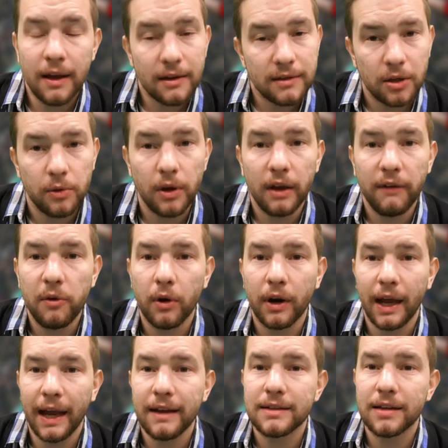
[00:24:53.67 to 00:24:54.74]
So if you want
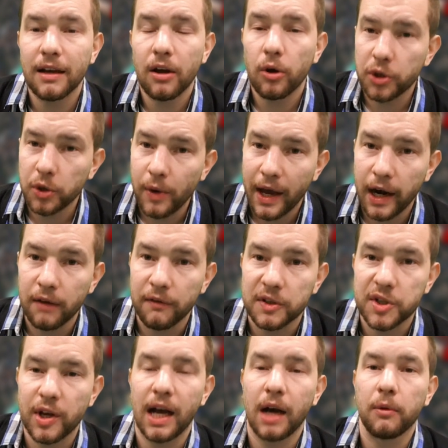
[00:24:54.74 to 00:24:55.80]
to enter, do head over
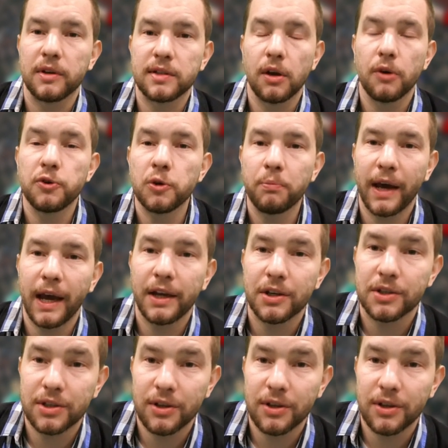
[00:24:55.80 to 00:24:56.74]
to our social pages